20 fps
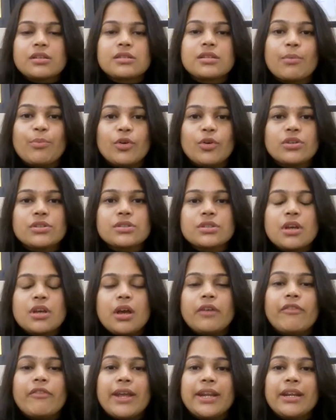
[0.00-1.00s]
Suppose
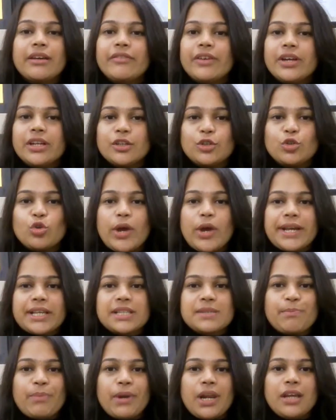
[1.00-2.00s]
whenever you
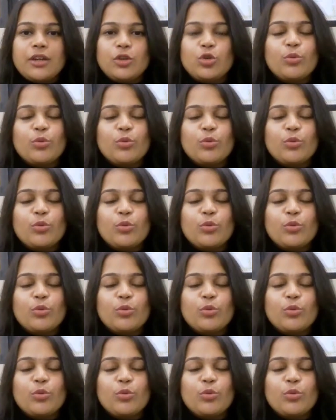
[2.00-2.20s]
explain,